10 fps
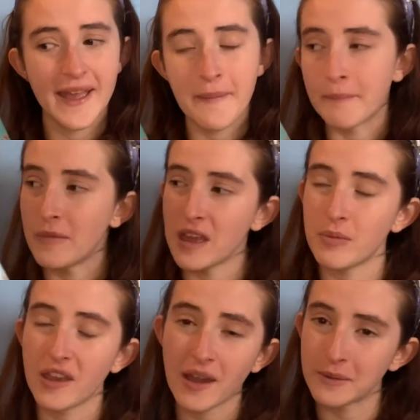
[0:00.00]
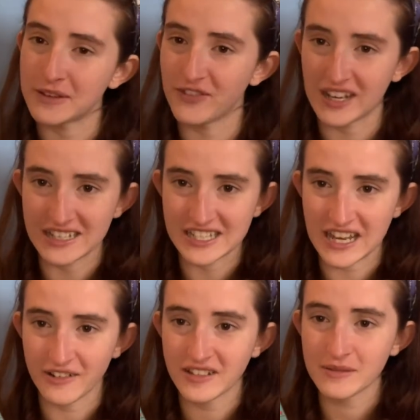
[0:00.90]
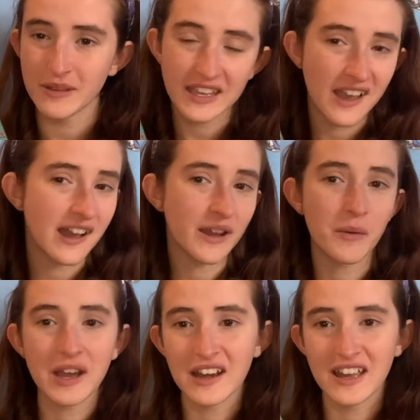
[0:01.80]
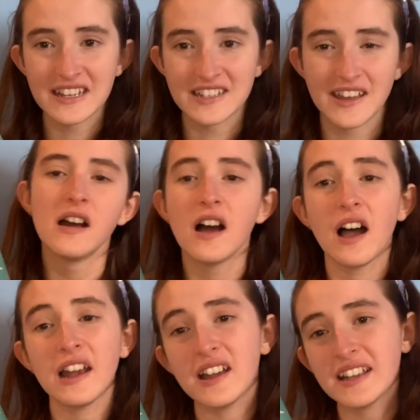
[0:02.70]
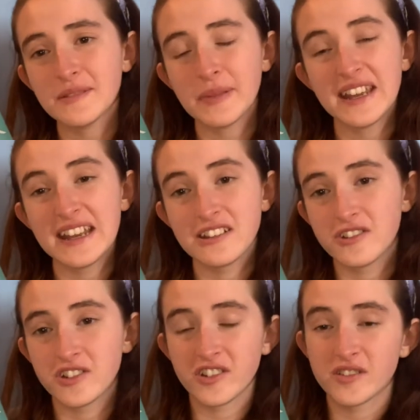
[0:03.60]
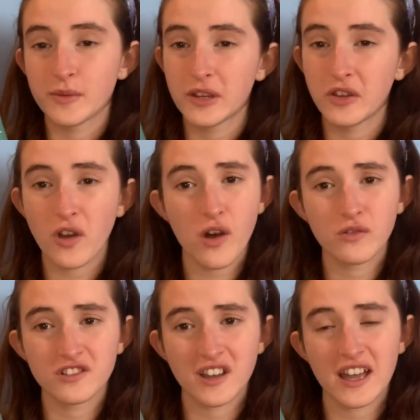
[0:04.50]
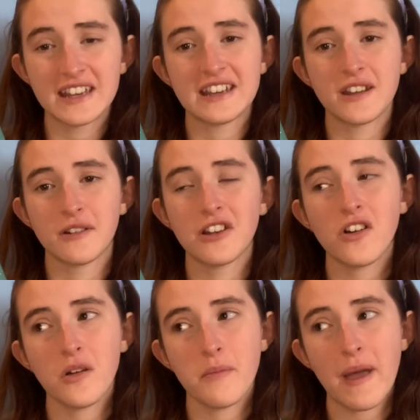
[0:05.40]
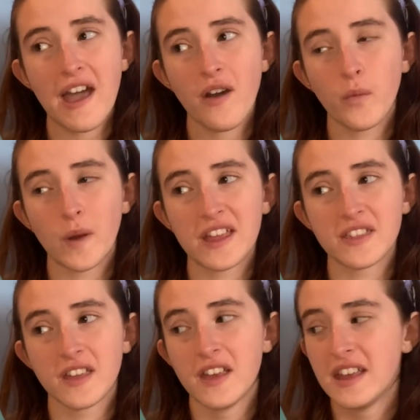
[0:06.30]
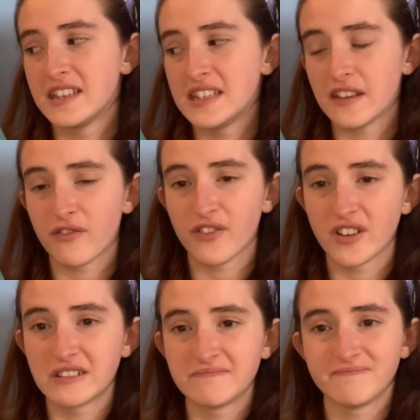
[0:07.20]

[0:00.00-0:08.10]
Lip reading: Maybe I was feeling generous, but yeah, I quite liked it. I liked being introduced to a new culture I didn't know a lot about, with different